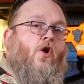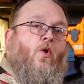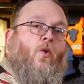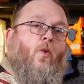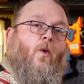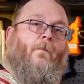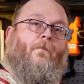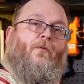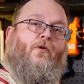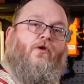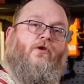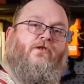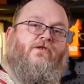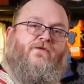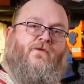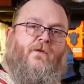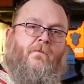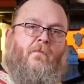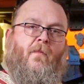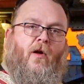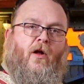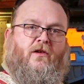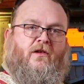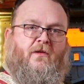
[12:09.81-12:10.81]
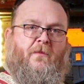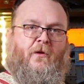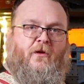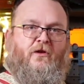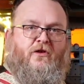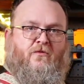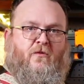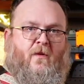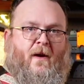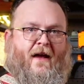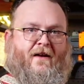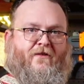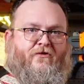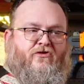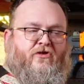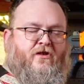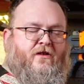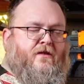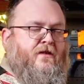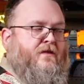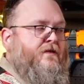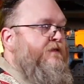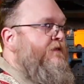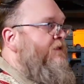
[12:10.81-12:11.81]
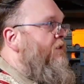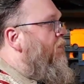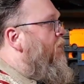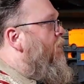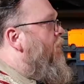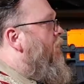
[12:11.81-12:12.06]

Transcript: or push from multiple directions